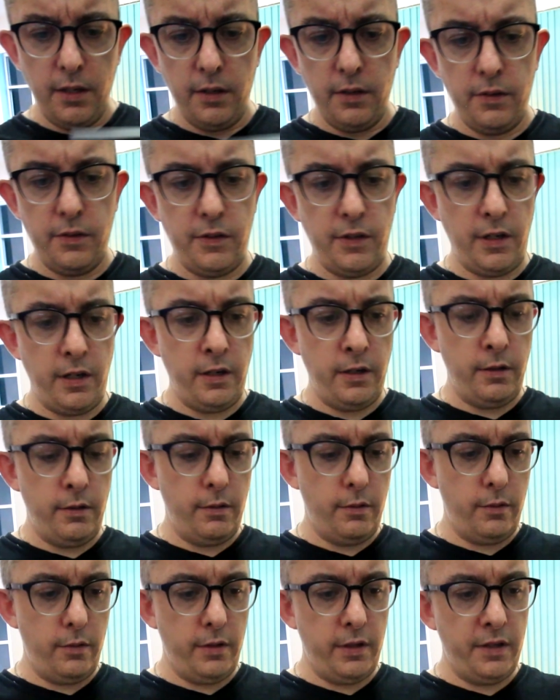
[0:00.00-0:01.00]
So
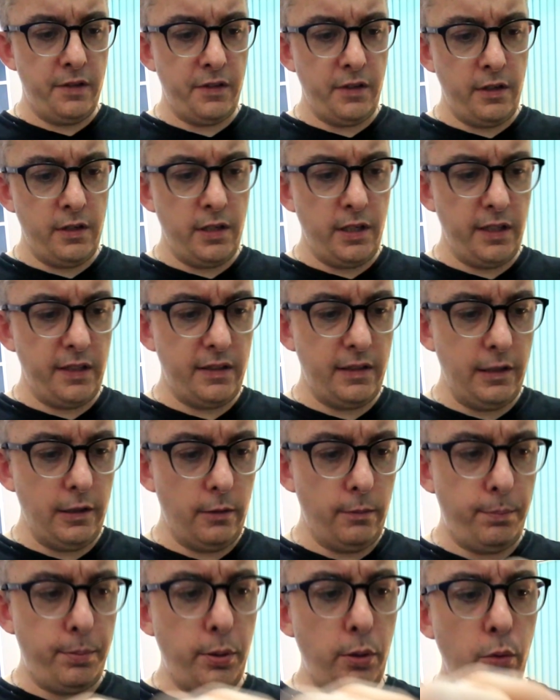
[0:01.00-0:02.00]
there's a nice
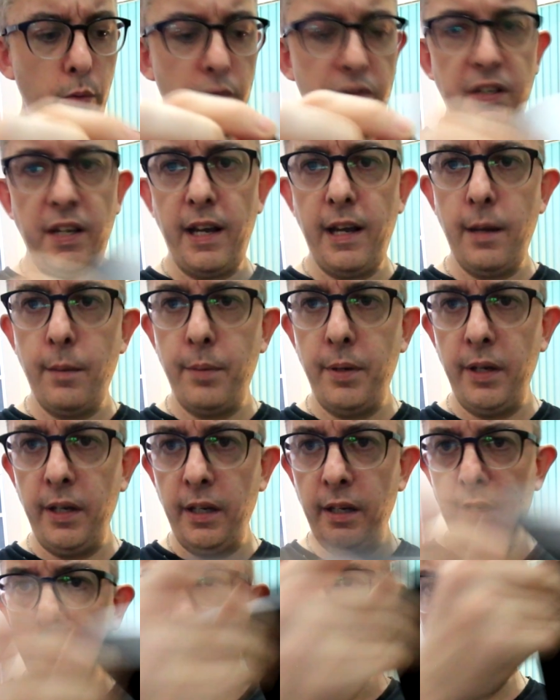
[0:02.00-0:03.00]
little pull tab
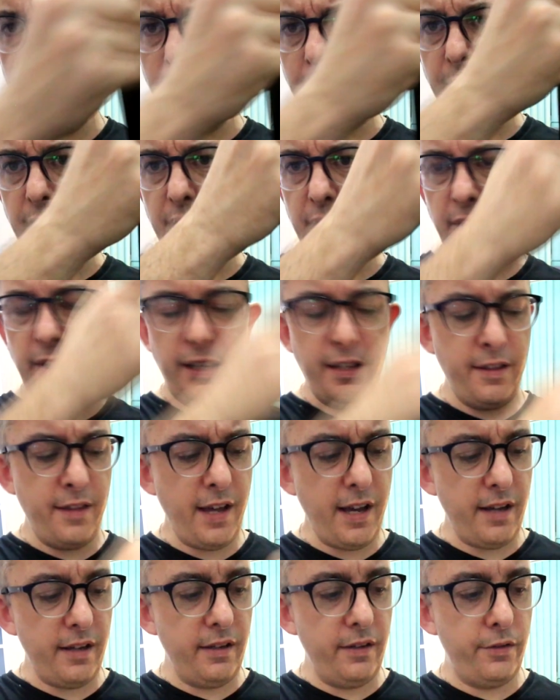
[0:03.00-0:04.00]
here, and I have to say
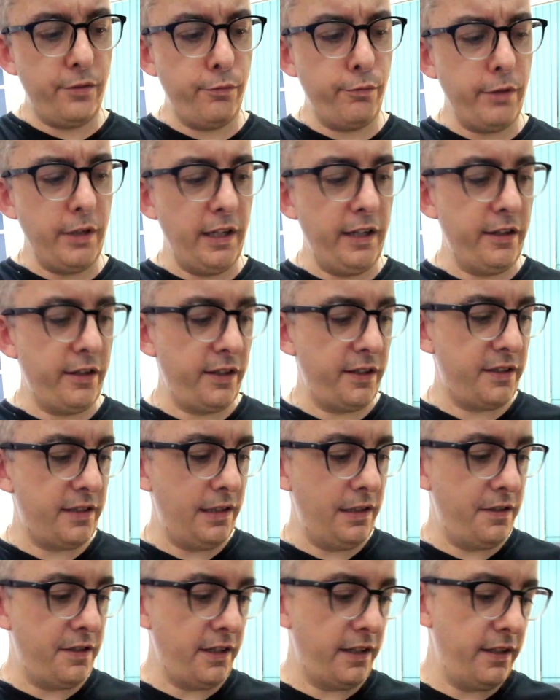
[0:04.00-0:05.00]
that is really
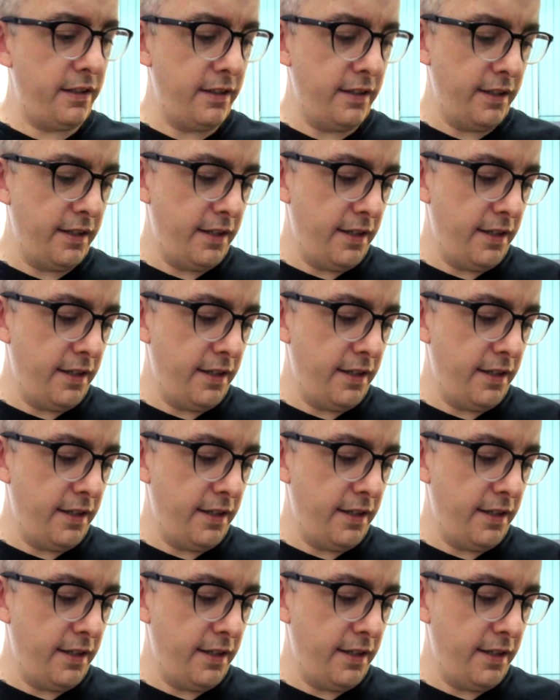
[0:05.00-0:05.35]
nicely done.